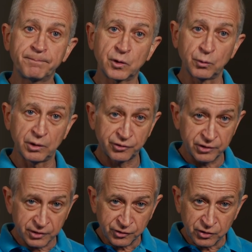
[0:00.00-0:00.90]
There is
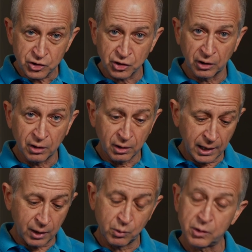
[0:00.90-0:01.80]
an incision,
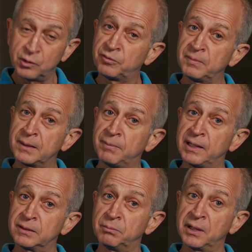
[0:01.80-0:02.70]
and whether it's made
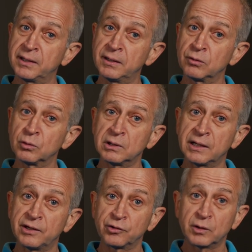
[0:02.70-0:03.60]
by a blade or a
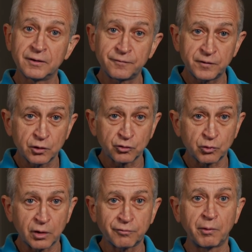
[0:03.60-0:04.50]
laser, it feels
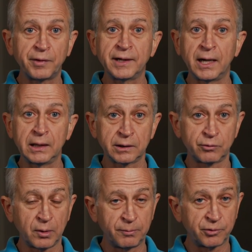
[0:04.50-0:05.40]
rough when the
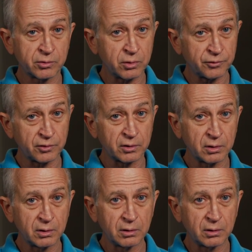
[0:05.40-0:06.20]
eyelid rubs across it.